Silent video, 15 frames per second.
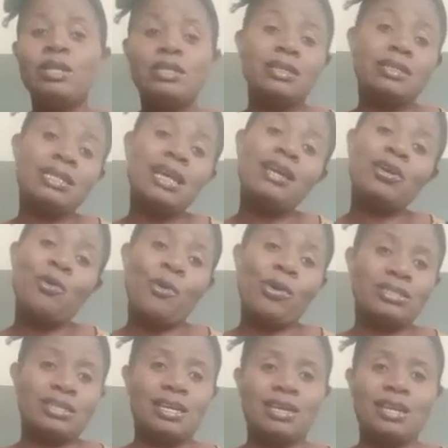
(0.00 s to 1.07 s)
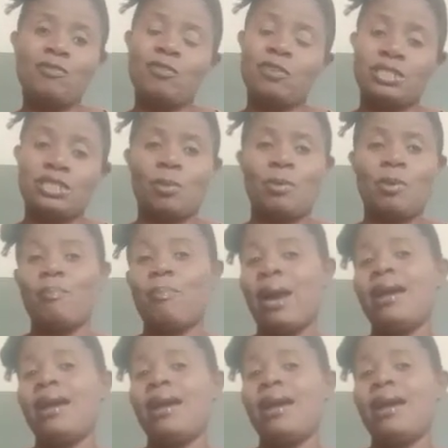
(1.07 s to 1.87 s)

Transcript: So thank you once again for stopping